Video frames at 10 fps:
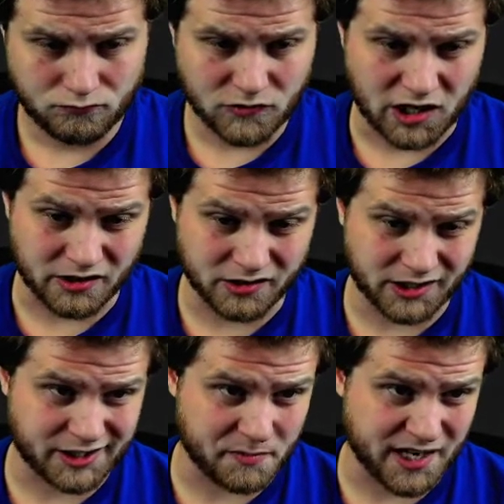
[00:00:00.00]
Counter
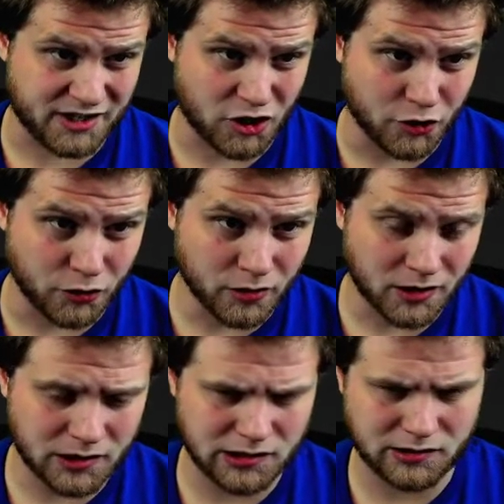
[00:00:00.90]
unless you pay
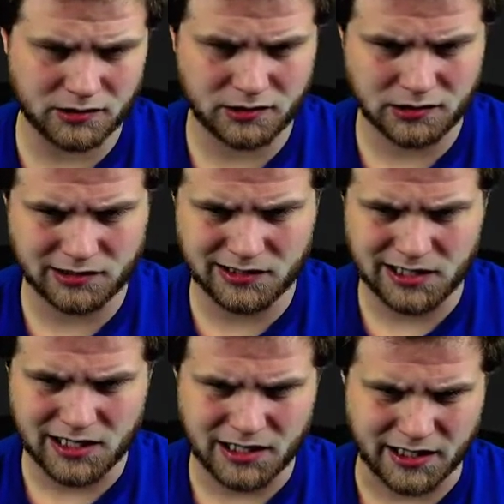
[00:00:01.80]
2?
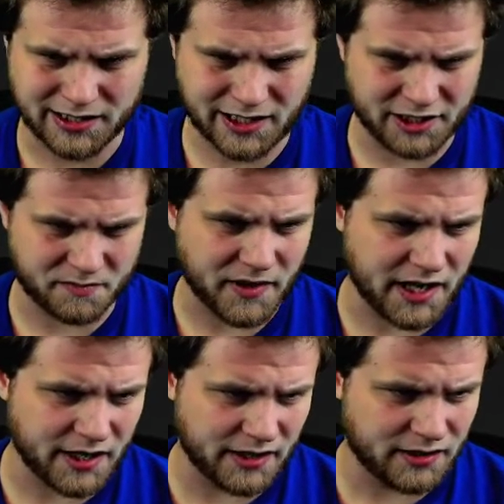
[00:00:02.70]
Guess I just pay
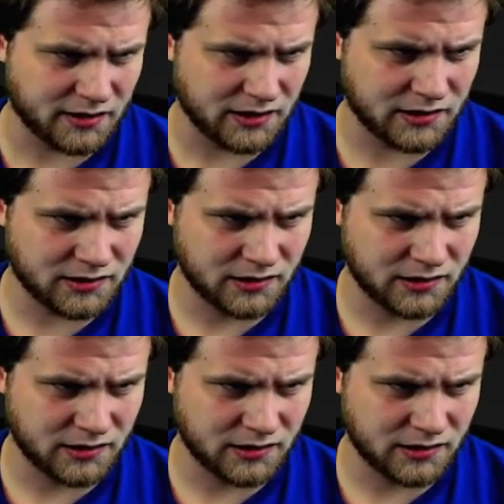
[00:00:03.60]
it, huh?